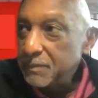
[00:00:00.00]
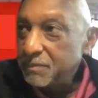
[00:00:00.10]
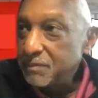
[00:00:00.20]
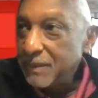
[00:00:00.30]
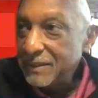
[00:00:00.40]

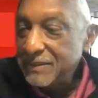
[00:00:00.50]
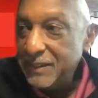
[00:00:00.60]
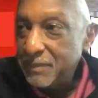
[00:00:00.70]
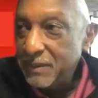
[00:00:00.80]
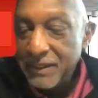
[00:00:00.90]
My
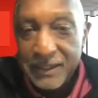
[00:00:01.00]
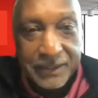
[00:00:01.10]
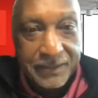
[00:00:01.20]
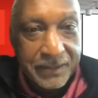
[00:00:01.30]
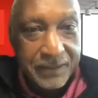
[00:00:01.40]
team and
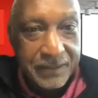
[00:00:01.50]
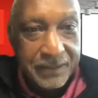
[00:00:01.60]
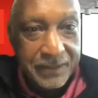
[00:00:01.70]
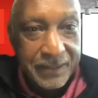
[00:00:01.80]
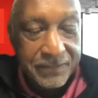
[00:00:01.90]
I
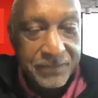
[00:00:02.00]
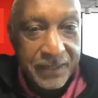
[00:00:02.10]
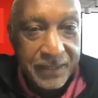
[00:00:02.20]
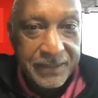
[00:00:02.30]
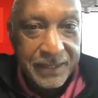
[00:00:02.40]
has
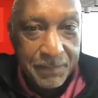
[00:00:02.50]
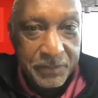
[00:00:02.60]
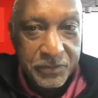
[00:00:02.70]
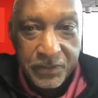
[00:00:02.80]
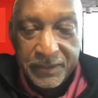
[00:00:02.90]
had the
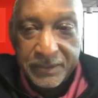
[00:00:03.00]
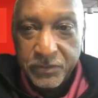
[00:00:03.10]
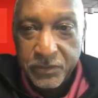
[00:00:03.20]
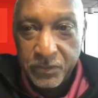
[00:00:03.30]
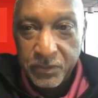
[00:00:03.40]
opportunity
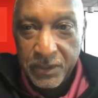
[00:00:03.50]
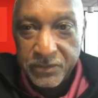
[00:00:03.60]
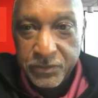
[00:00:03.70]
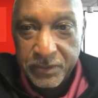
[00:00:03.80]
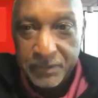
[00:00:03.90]
to
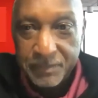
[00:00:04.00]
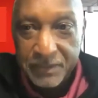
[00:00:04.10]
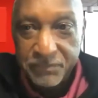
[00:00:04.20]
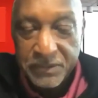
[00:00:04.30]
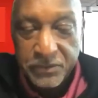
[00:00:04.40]
launch a
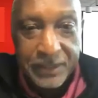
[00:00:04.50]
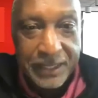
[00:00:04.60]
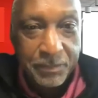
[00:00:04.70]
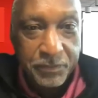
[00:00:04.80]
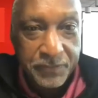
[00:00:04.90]
venture
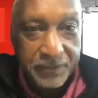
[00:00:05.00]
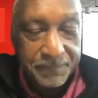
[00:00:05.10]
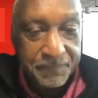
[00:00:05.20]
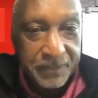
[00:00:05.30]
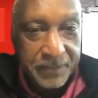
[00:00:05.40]
capital fund.
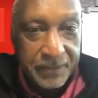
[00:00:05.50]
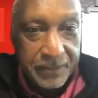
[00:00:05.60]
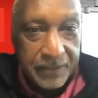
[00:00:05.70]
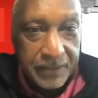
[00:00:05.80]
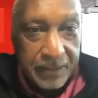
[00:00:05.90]

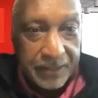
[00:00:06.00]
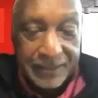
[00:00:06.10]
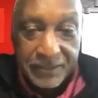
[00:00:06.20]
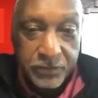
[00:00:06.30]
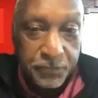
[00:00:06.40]
I
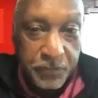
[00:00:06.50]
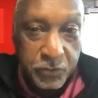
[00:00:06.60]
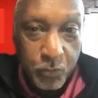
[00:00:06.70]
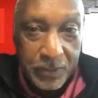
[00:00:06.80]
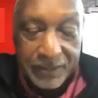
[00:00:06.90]
think it's the
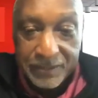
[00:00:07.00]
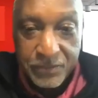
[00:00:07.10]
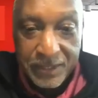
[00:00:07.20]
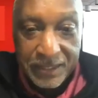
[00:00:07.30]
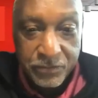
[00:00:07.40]
first one in
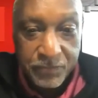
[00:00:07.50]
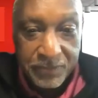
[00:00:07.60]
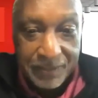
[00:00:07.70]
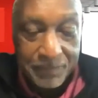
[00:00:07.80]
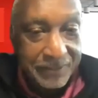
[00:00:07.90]

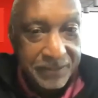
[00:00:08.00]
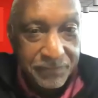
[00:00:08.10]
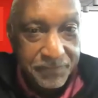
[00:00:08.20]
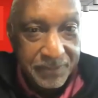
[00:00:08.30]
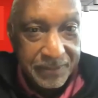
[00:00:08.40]
Jacksonville, I
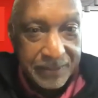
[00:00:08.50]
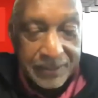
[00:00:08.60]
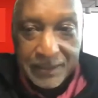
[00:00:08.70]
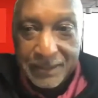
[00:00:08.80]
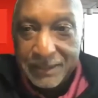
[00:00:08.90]
believe.
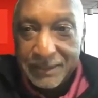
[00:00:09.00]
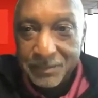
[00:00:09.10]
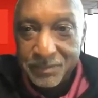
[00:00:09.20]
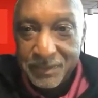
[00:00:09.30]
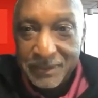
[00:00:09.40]
I
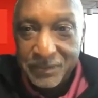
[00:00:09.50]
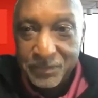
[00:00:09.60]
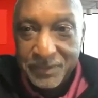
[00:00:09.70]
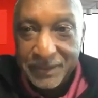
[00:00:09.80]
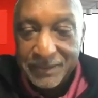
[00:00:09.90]

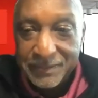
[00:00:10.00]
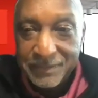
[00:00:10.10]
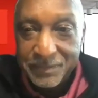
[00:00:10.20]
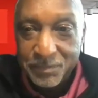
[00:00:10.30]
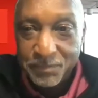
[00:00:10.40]
don't think
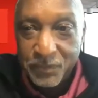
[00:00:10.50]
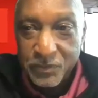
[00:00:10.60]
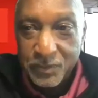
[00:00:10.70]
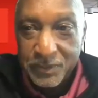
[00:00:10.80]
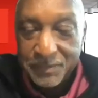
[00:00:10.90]
the
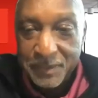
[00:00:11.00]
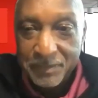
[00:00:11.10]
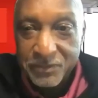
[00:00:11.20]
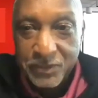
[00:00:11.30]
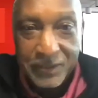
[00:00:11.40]
first one, the
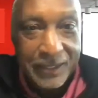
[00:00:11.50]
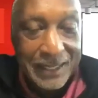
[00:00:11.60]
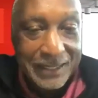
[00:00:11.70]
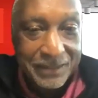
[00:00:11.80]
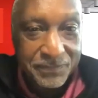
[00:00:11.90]
people are still
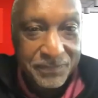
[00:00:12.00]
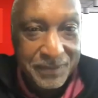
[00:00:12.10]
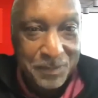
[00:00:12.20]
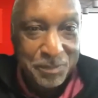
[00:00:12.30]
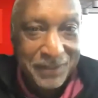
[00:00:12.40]
alive,
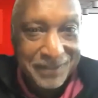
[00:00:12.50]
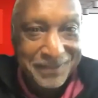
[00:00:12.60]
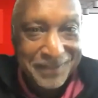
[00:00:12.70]
but